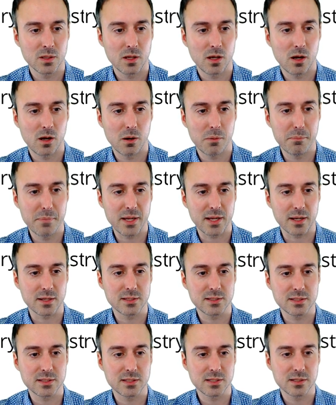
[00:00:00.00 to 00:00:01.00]
are
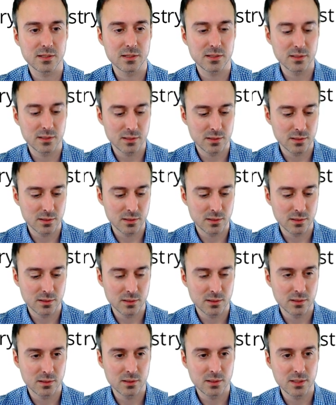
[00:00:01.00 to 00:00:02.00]
mixed
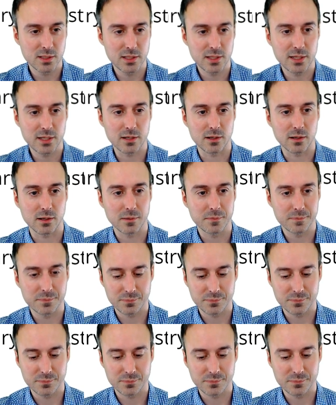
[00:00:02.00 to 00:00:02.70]
here?